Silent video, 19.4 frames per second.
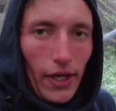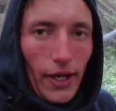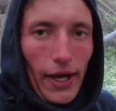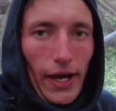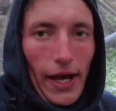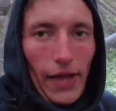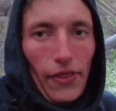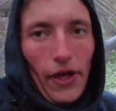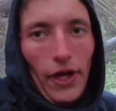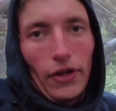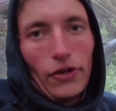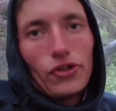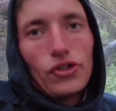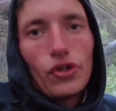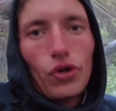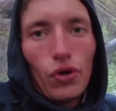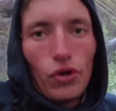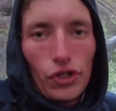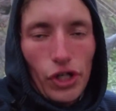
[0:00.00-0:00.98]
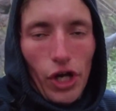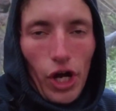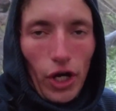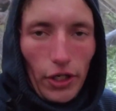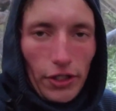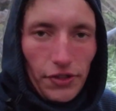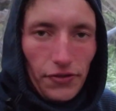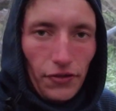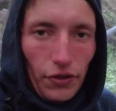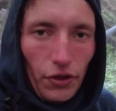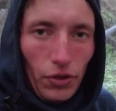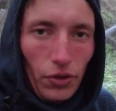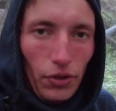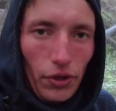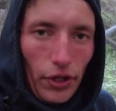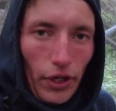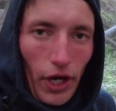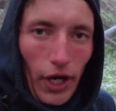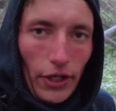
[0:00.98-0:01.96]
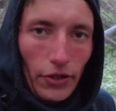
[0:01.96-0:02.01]
And then George hung his food
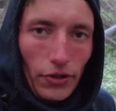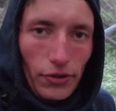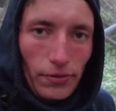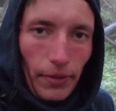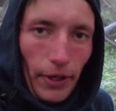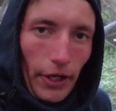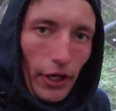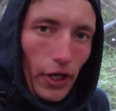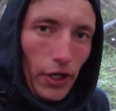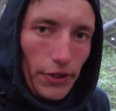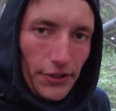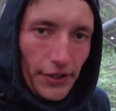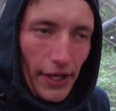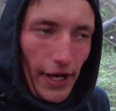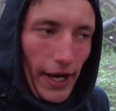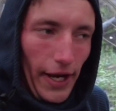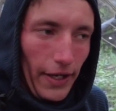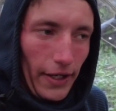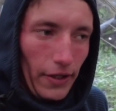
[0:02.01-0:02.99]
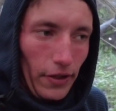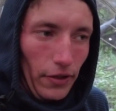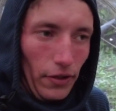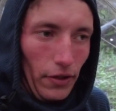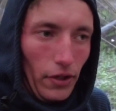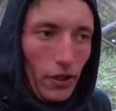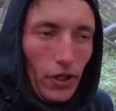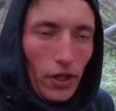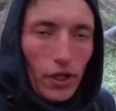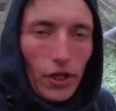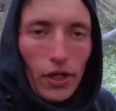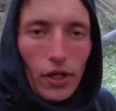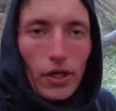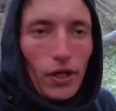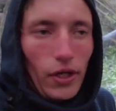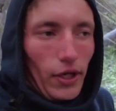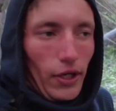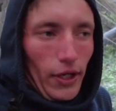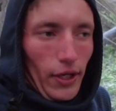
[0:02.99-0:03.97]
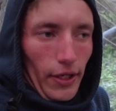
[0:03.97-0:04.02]
and I used my earth sack. And
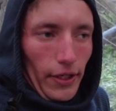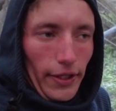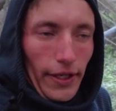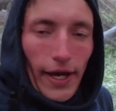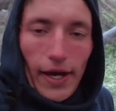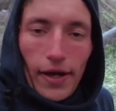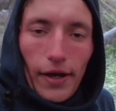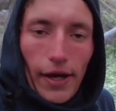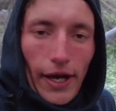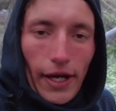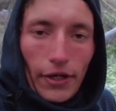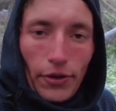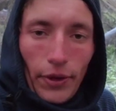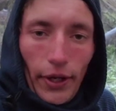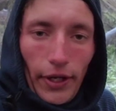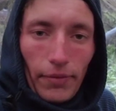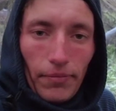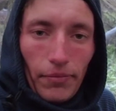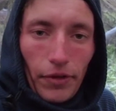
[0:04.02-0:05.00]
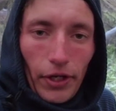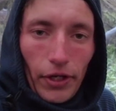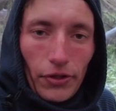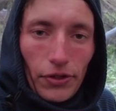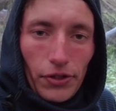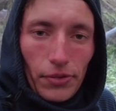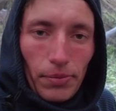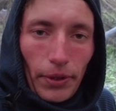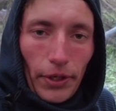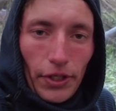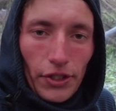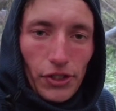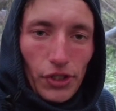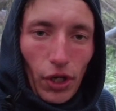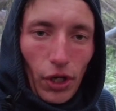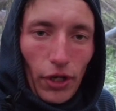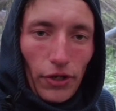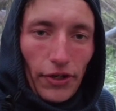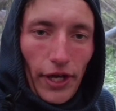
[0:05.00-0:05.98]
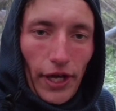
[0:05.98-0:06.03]
yeah, anyway, it was a pretty
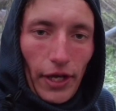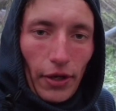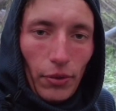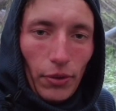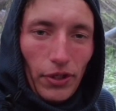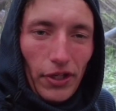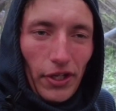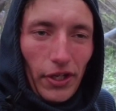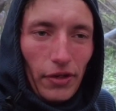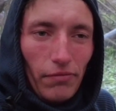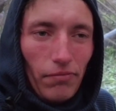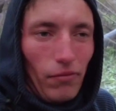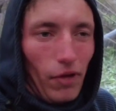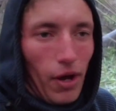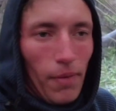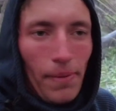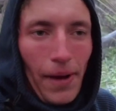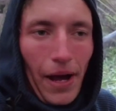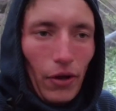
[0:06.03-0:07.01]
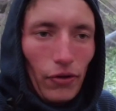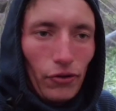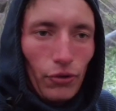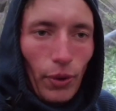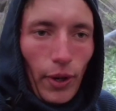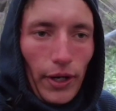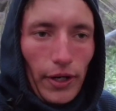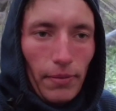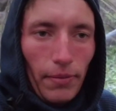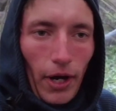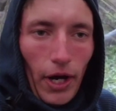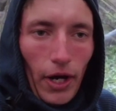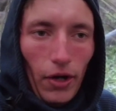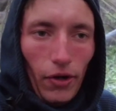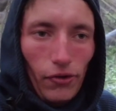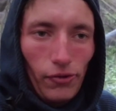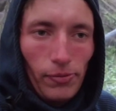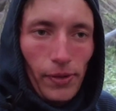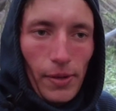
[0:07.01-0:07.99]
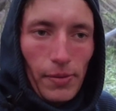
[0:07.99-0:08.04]
solid day. We did about 20
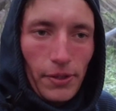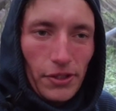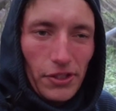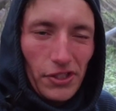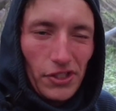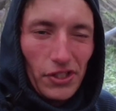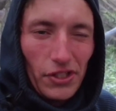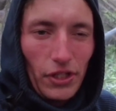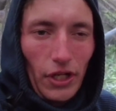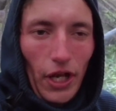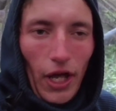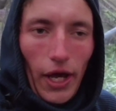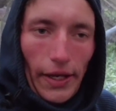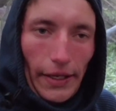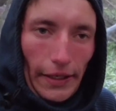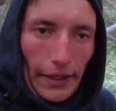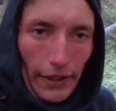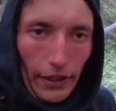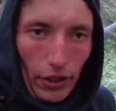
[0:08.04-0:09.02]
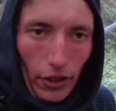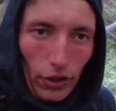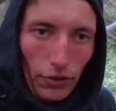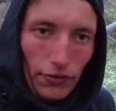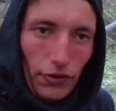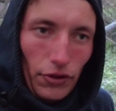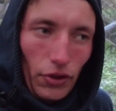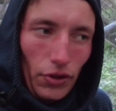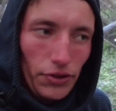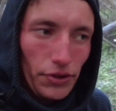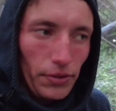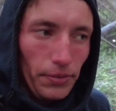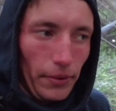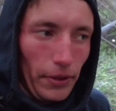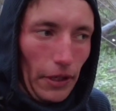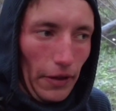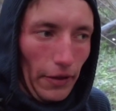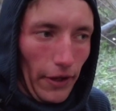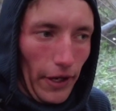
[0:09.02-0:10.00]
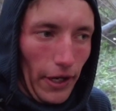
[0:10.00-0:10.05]
miles, maybe slightly over or something
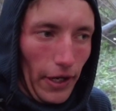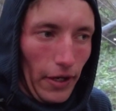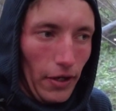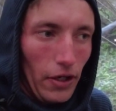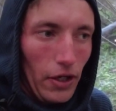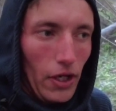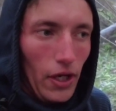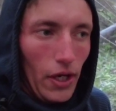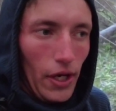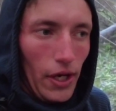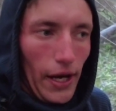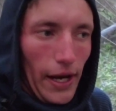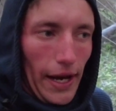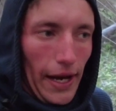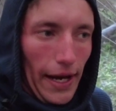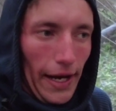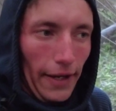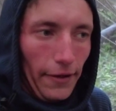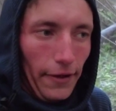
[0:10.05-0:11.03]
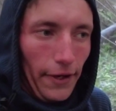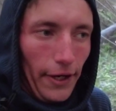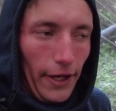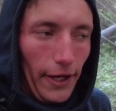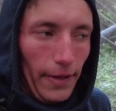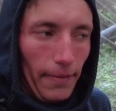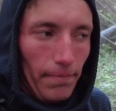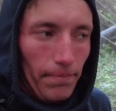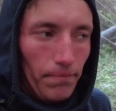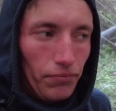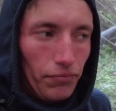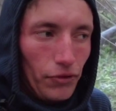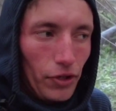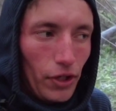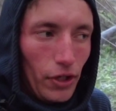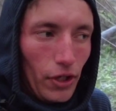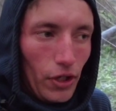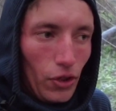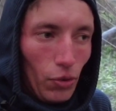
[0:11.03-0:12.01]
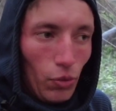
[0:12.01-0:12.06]
like that. And
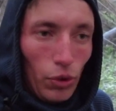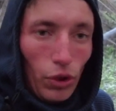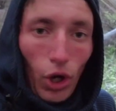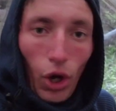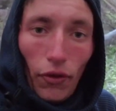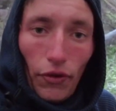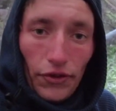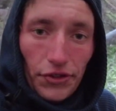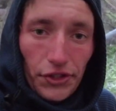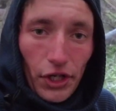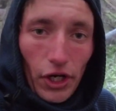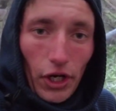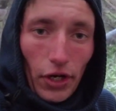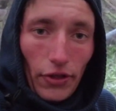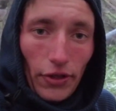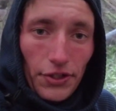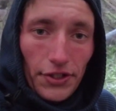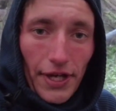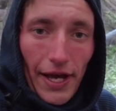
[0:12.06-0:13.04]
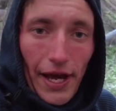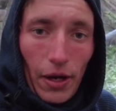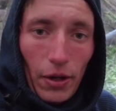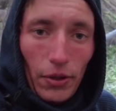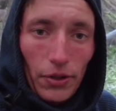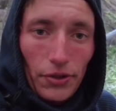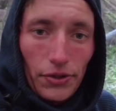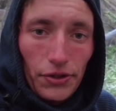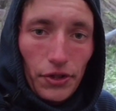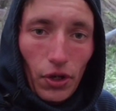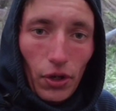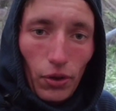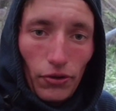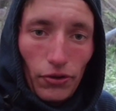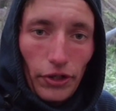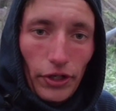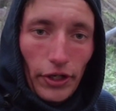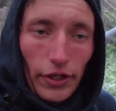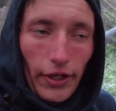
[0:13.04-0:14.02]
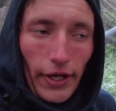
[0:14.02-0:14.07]
we're on the Circle of the Towers
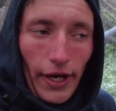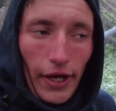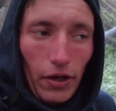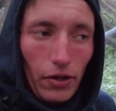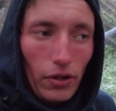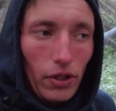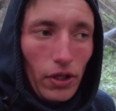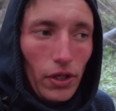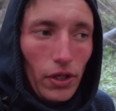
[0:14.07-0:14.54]
alternate now.